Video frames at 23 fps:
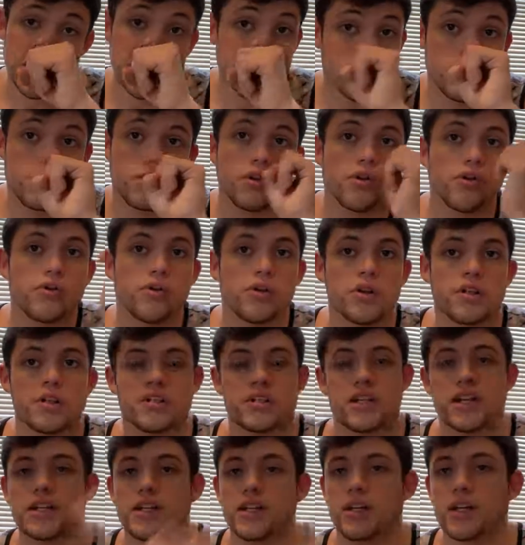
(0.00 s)
So it's
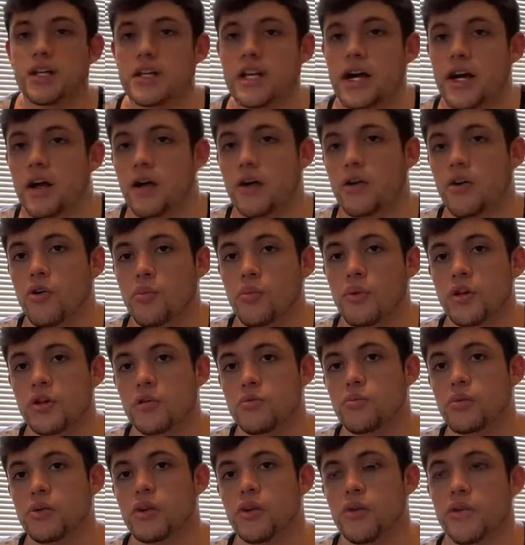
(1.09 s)
technically not
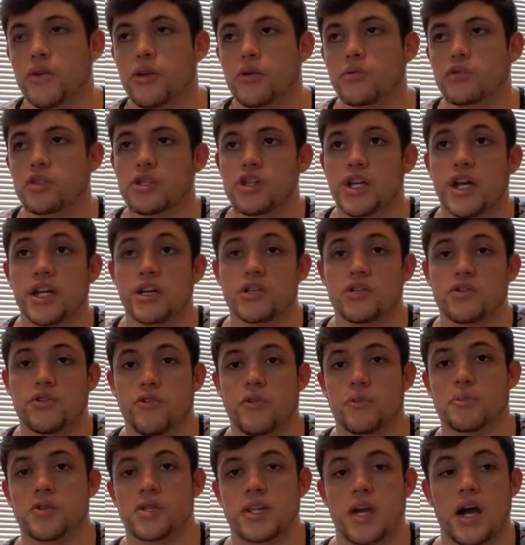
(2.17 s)
unopened, but nothing was changed
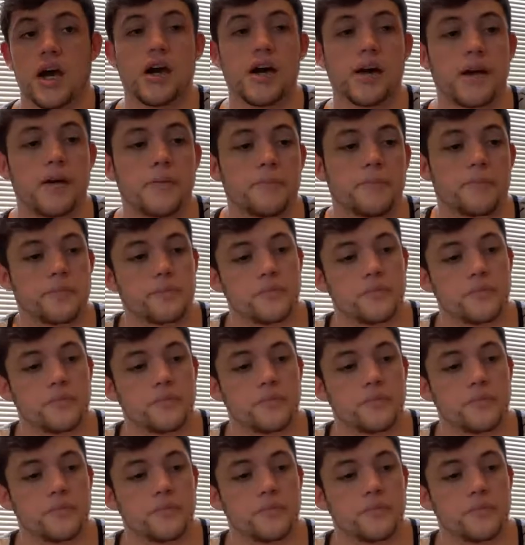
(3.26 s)
from stock.